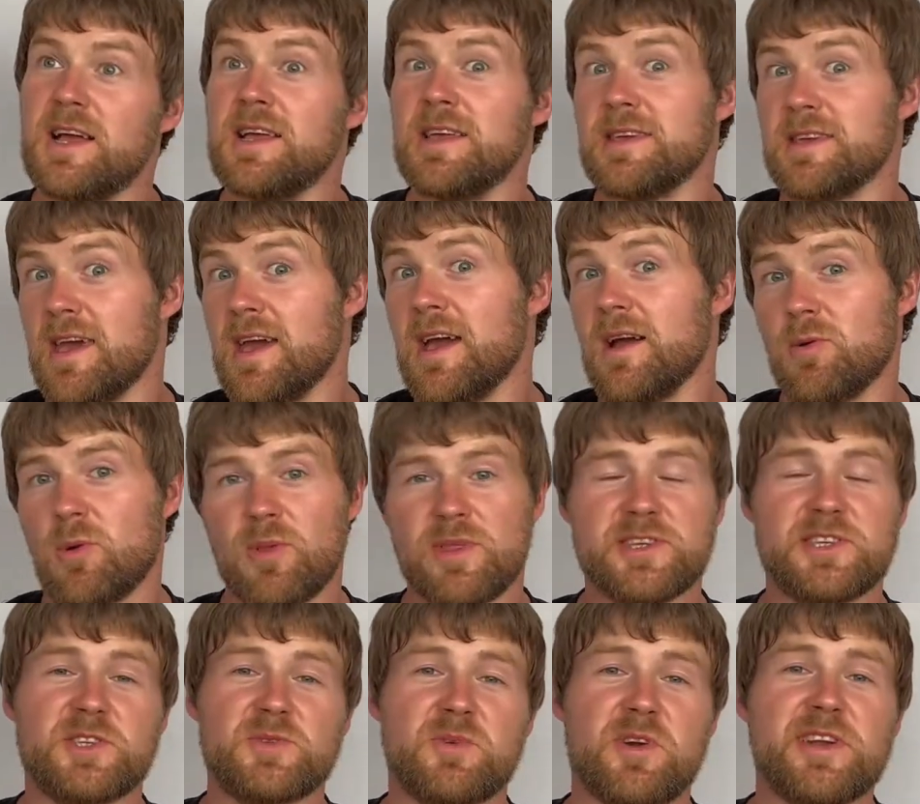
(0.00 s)
Yeah, well,
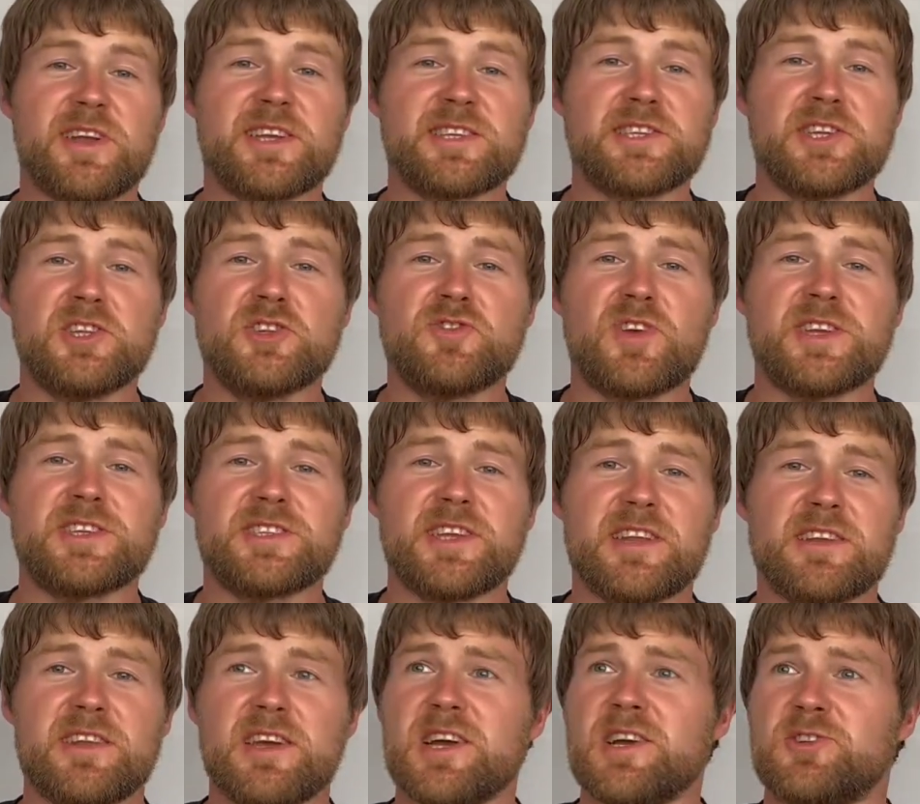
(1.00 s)
this is where it gets
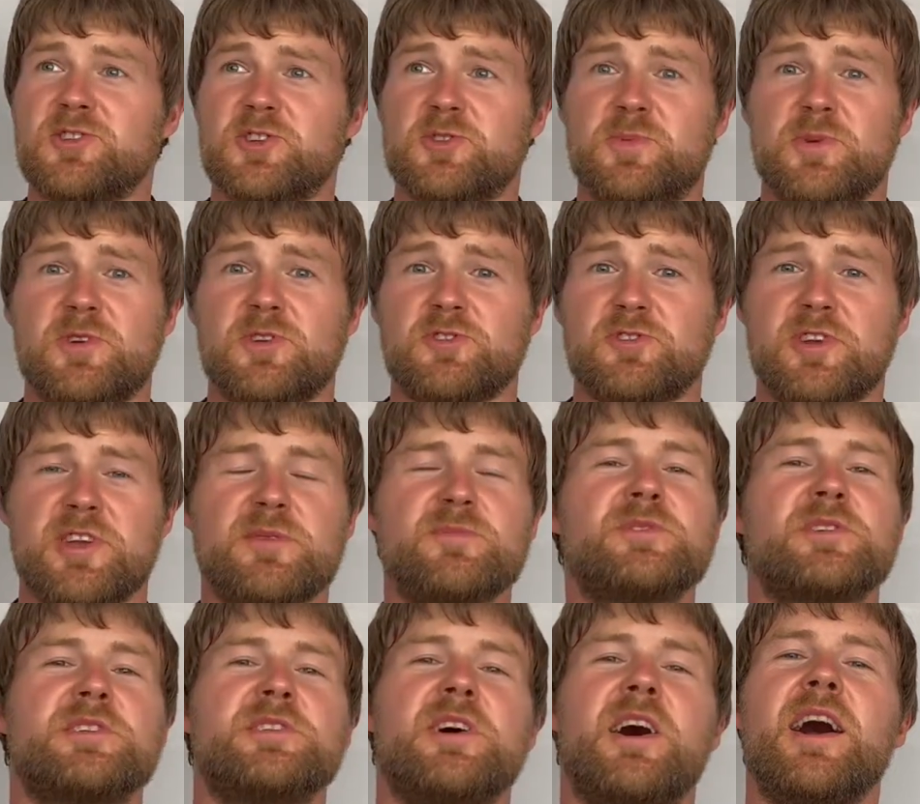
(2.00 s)
interesting. Just because your hips
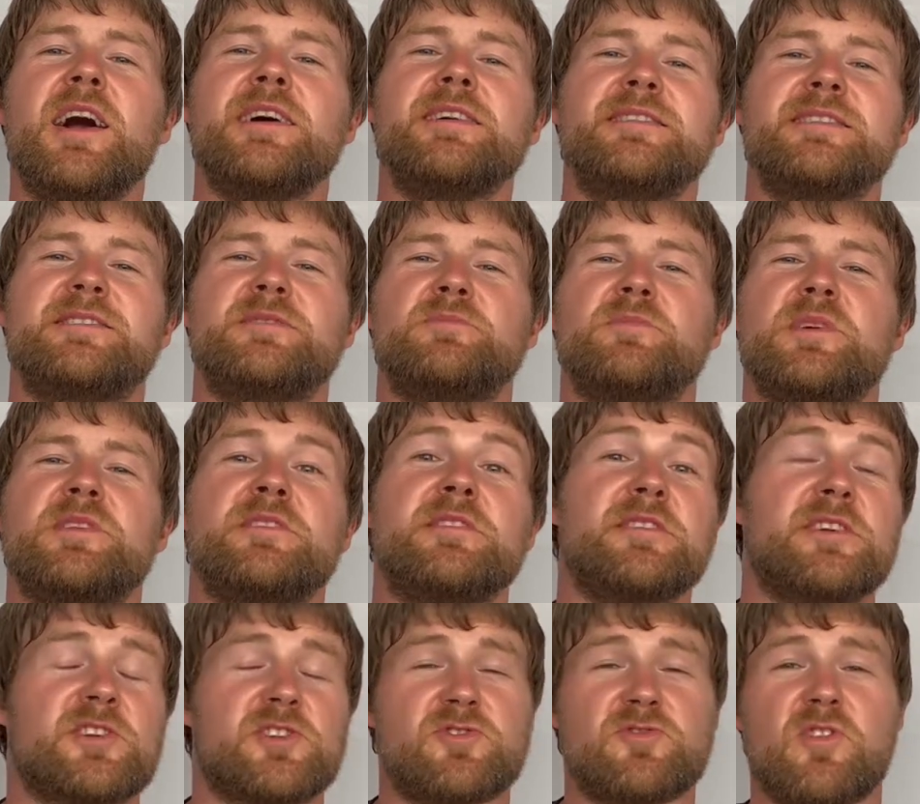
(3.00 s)
are tight doesn't mean that
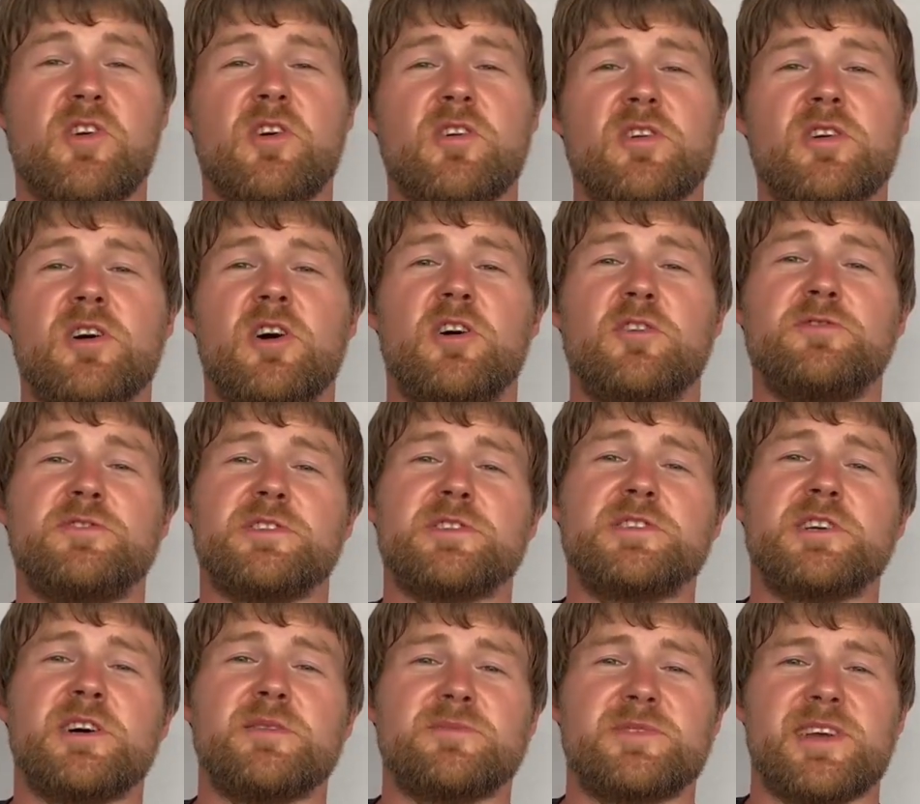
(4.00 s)
they're strong.
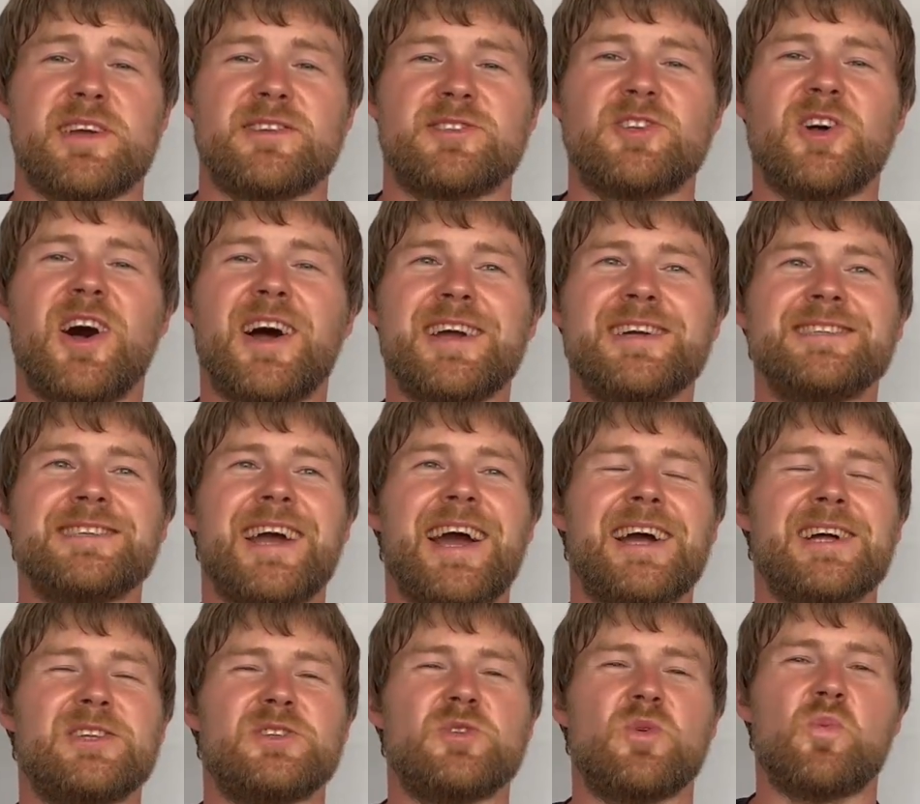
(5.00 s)
Oftentimes they are tight
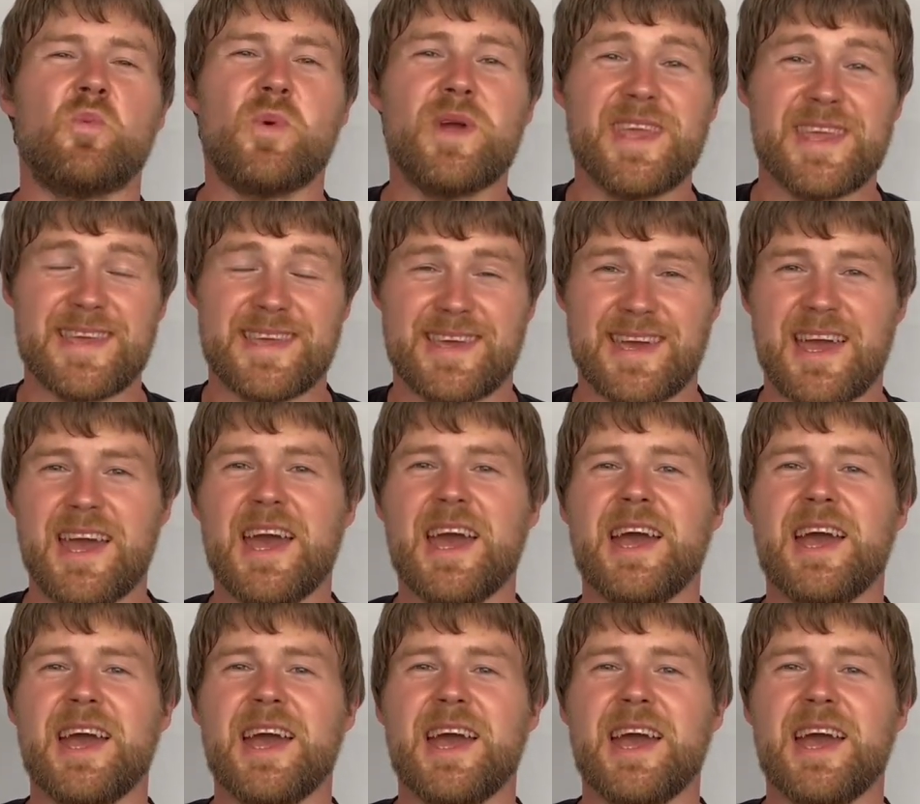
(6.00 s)
and weak.